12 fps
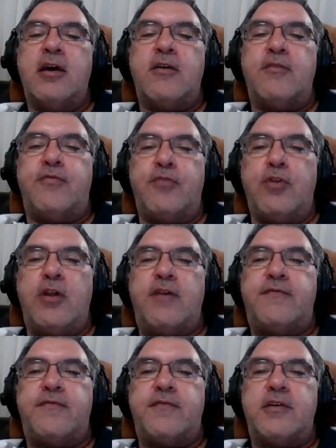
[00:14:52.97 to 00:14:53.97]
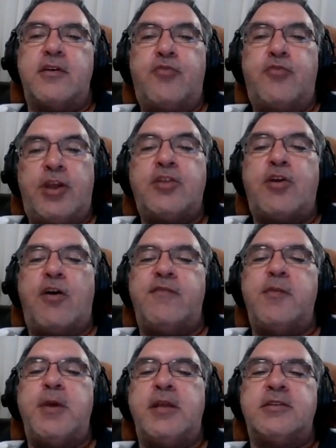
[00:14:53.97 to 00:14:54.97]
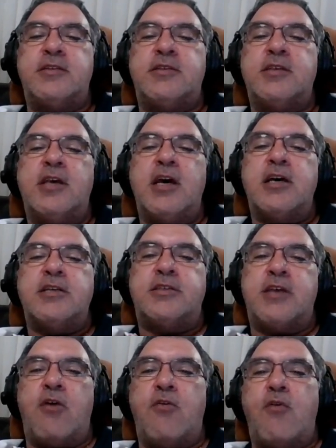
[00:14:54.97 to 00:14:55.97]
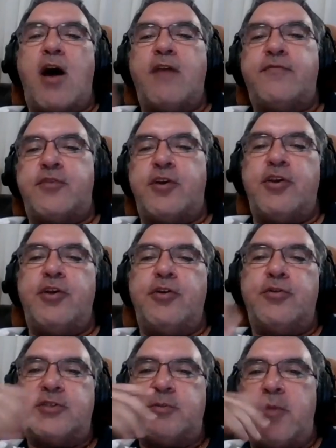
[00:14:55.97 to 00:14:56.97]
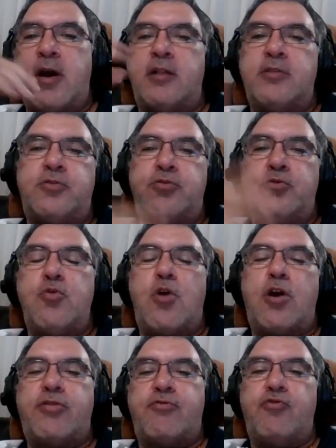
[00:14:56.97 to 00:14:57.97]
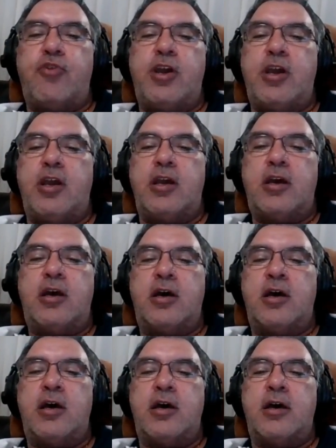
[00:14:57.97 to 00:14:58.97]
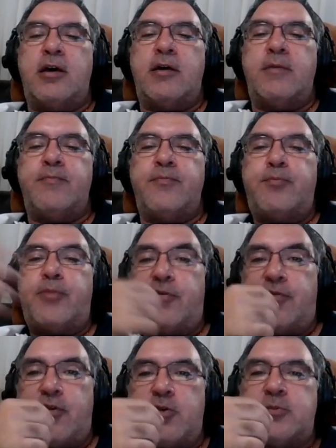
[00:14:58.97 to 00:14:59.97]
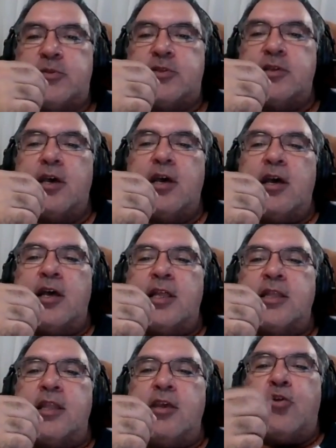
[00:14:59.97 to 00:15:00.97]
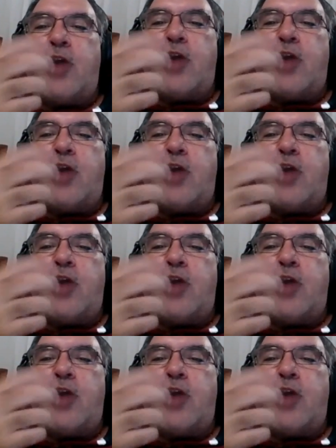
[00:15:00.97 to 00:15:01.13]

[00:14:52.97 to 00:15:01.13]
full of green coffee beans. So after you smell 2 or 3 perfumes, you can